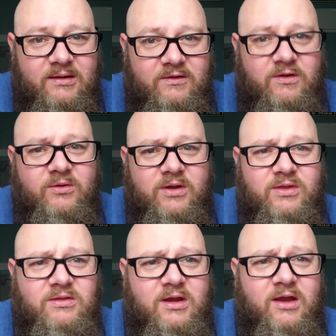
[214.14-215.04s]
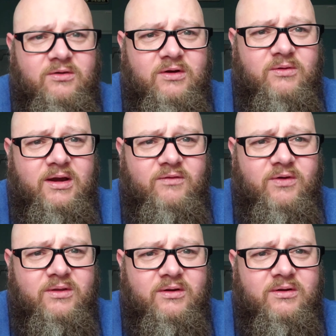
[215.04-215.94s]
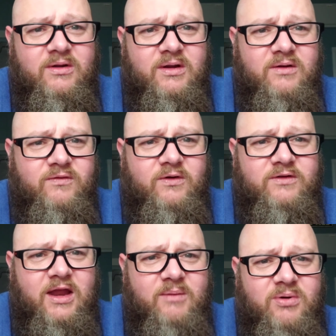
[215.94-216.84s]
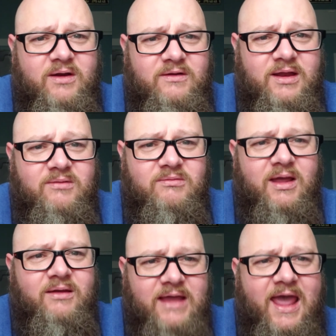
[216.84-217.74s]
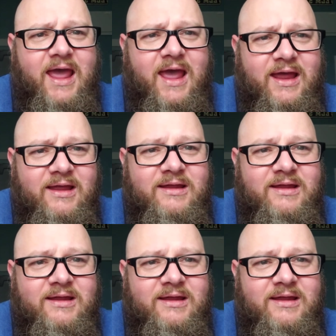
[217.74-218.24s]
Joe, do you think the country's ready for the first gay president? Well, yeah.